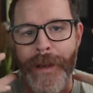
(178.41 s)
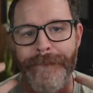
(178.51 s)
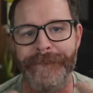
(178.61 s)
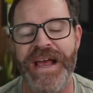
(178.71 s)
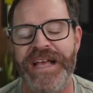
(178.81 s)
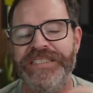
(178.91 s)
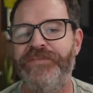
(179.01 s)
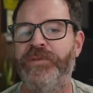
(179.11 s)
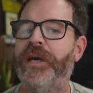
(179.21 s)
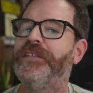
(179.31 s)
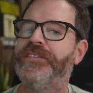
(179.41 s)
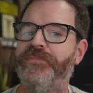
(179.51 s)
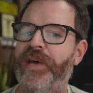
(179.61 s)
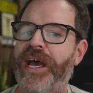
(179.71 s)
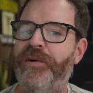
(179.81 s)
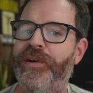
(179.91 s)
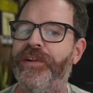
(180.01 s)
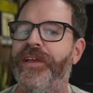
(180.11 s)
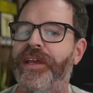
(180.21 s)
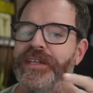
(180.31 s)
massive amounts of power
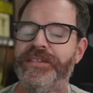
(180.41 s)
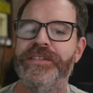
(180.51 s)
to